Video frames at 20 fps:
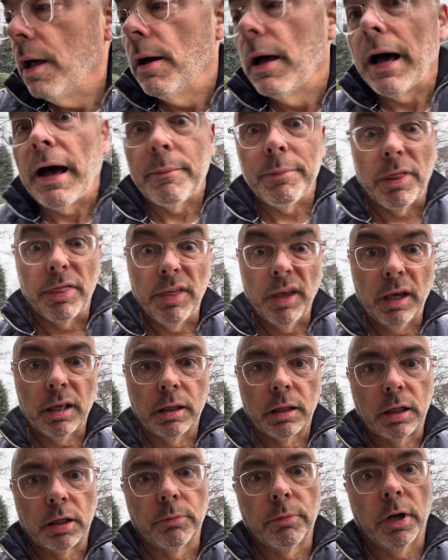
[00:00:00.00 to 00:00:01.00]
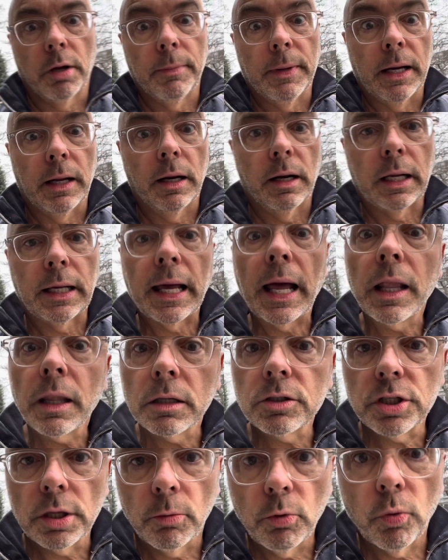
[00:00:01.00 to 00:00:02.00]
I've been thinking a little bit about it. I got
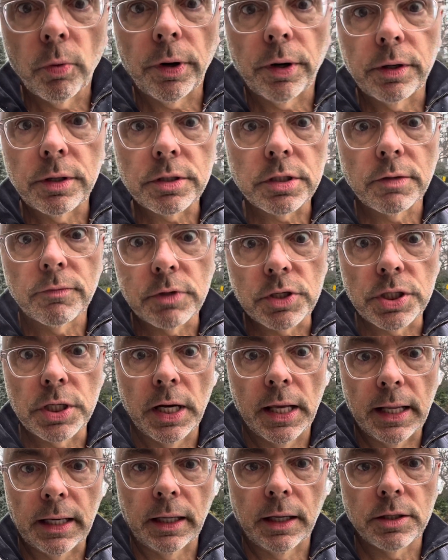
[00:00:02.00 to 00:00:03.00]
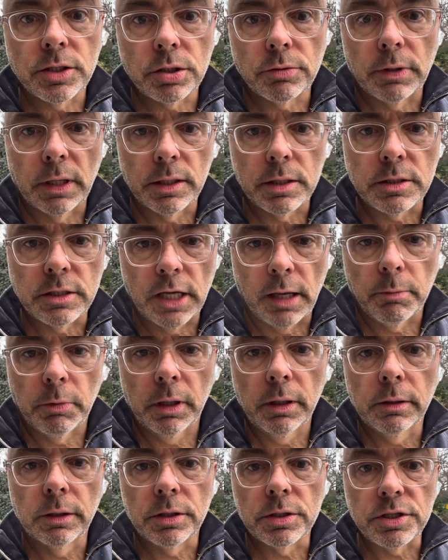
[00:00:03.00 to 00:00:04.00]
some awareness of the shenanigans around the Sammy
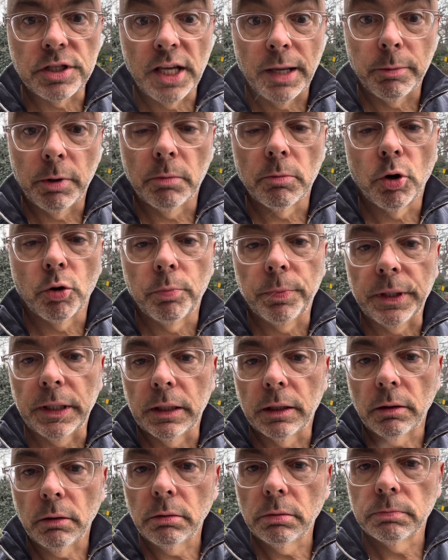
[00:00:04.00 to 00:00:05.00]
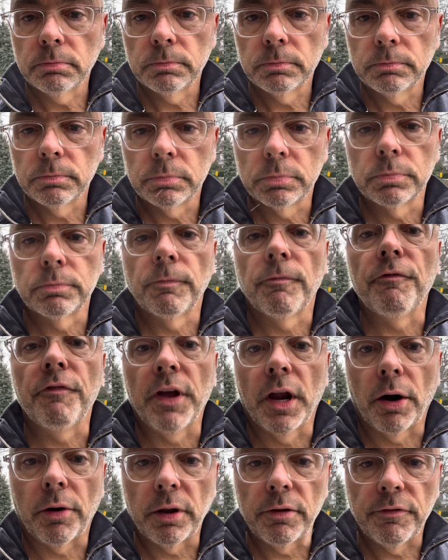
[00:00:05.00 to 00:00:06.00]
and the Sammy Mobile.
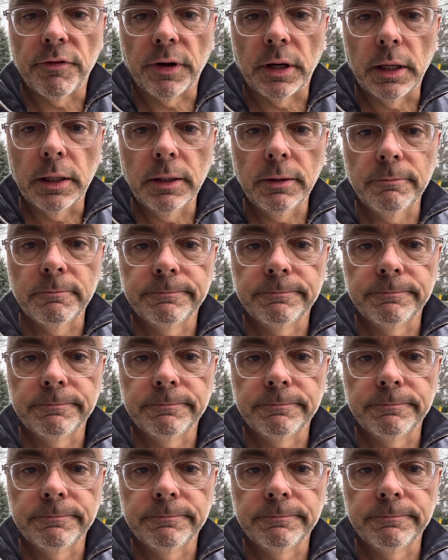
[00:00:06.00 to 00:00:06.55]
Very fun.